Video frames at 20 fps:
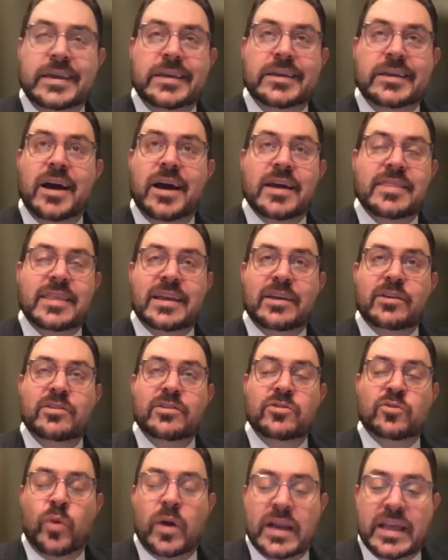I think in
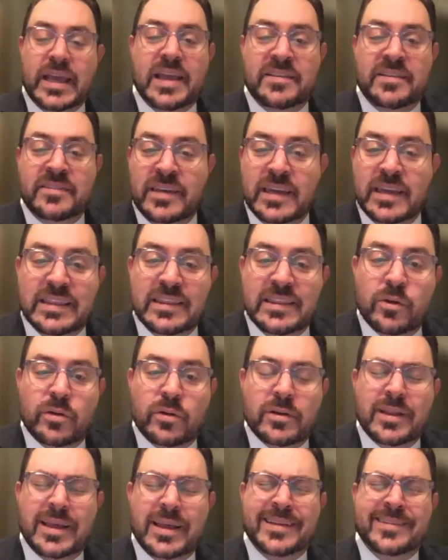2018, there were like